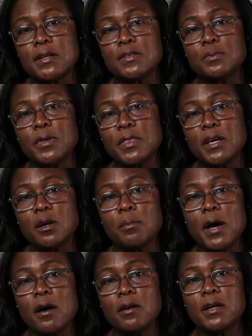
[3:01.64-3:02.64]
as we think
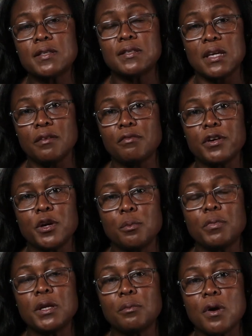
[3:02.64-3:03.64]
about a safe
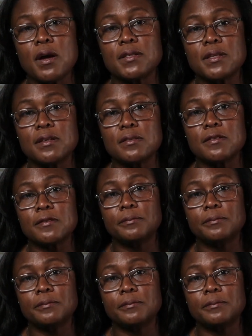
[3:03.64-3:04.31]
reopening process.